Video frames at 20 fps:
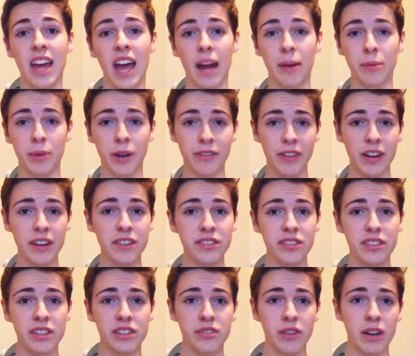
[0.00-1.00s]
and were
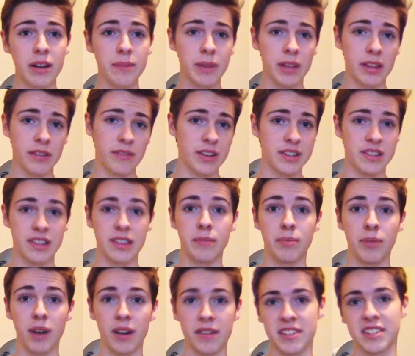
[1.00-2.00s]
eventually joined by the rest of the
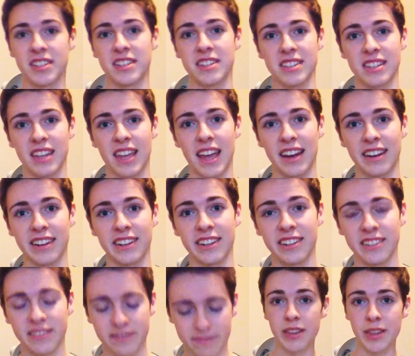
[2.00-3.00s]
provinces in
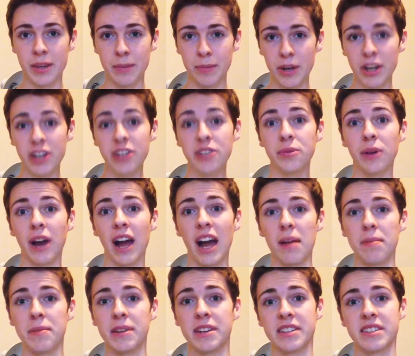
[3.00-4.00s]
Canada. The British were
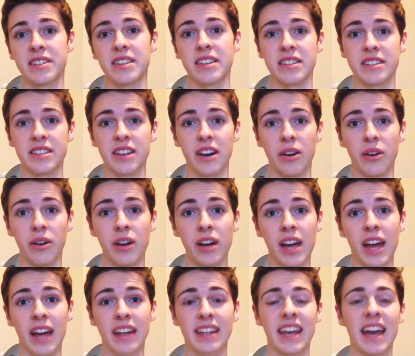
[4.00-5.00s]
happy to see us go,
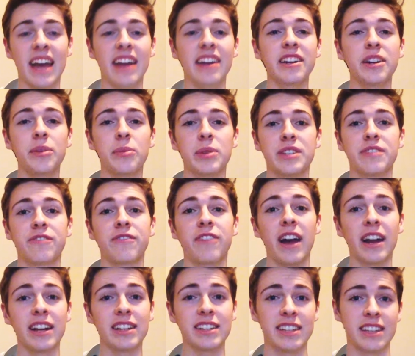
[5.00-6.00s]
and Canada was
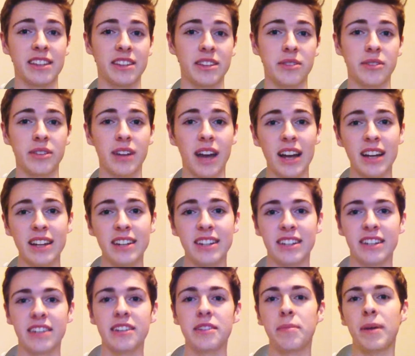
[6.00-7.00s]
finally the united
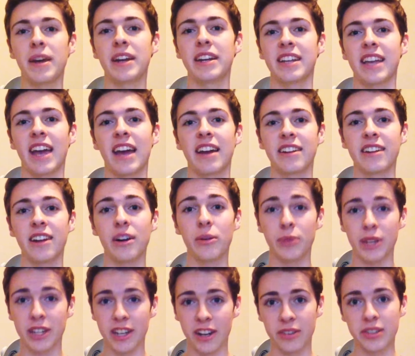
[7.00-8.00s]
and independent Canada
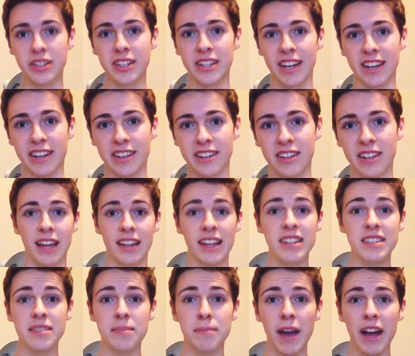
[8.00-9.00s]
we know today. And
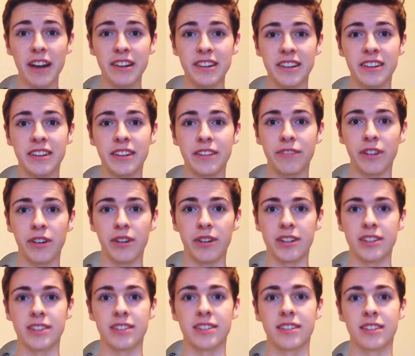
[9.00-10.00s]
that's some background info
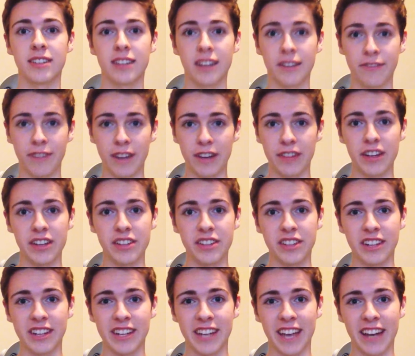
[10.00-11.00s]
on
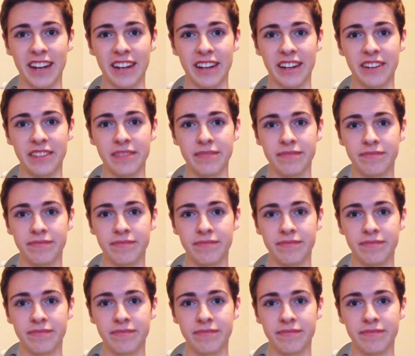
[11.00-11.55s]
Confederation in Canada.